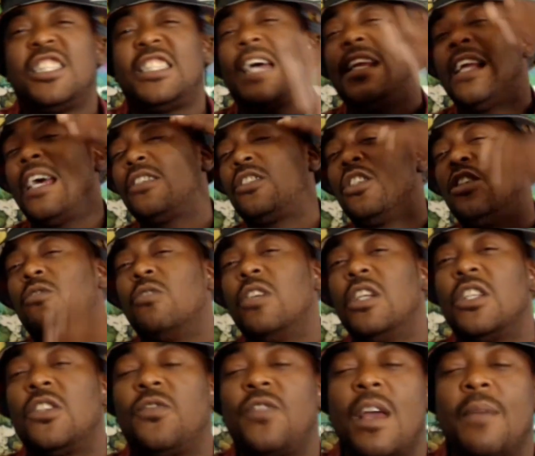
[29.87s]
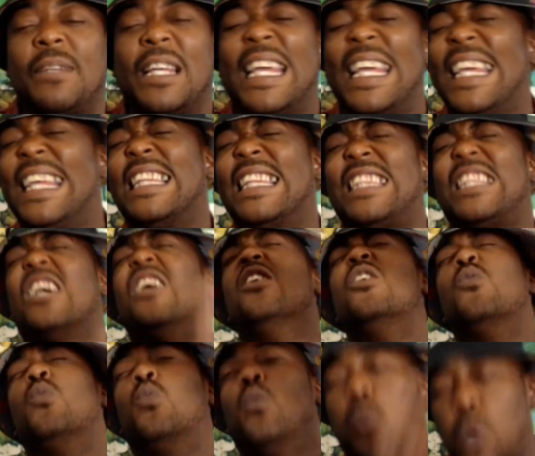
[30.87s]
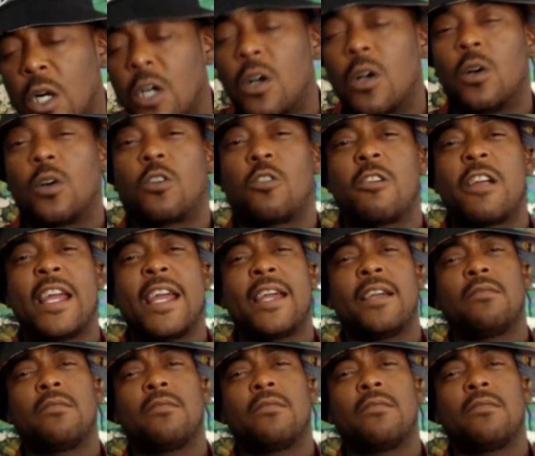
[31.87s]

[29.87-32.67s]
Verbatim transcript: Shout out to the realest family in the world, Craig.